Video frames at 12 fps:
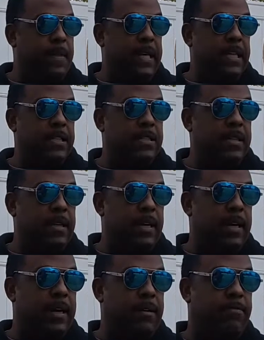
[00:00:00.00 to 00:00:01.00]
These
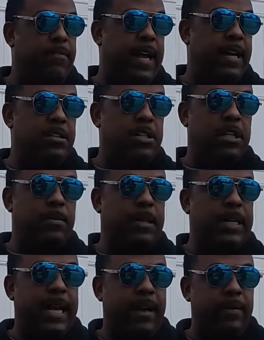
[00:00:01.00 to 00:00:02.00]
fine
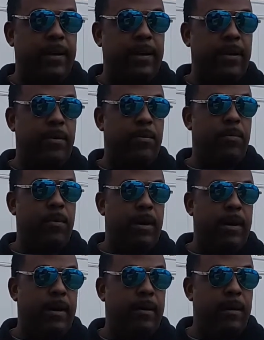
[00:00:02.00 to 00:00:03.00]
gentlemen down there
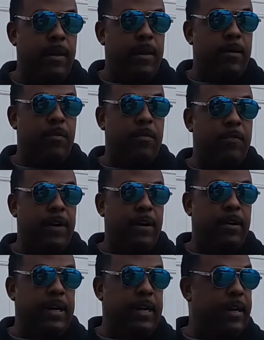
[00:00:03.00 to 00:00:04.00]
were
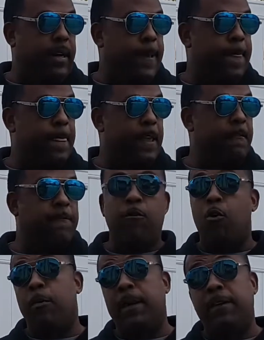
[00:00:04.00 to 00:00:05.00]
very
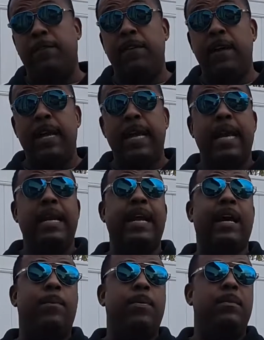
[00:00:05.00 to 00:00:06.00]
informative in
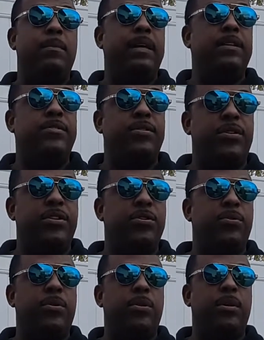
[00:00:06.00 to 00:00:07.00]
helping me
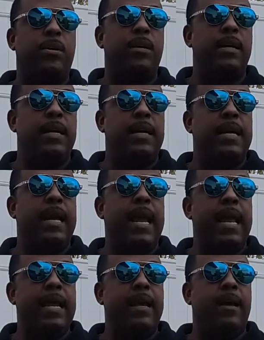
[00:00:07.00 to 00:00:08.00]
secure
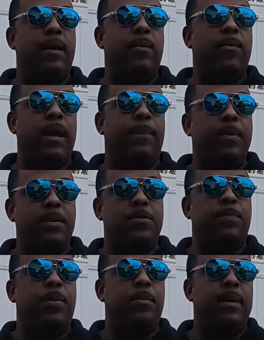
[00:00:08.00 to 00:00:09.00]
a
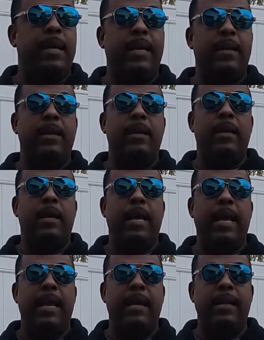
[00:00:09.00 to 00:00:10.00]
weapons permit,
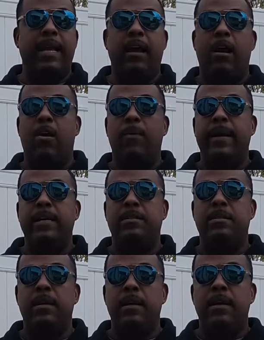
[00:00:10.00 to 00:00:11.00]
and they
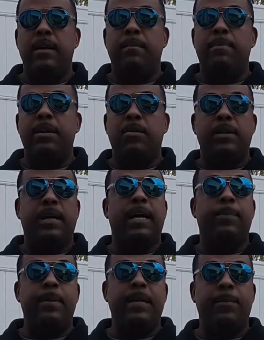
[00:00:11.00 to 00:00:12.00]
always been on the
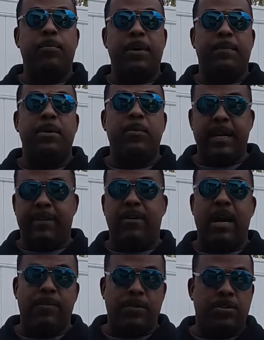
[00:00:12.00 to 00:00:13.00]
up and up with me
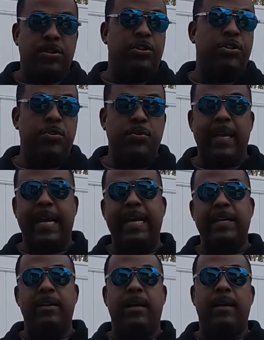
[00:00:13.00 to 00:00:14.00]
whenever I was to do
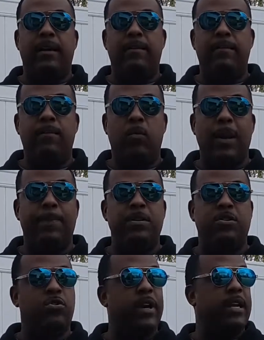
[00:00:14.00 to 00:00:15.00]
a
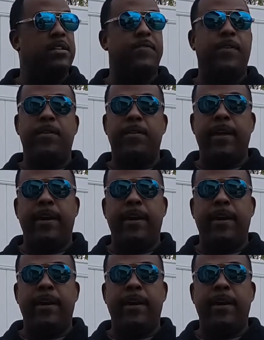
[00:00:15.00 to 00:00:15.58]
weapons transfer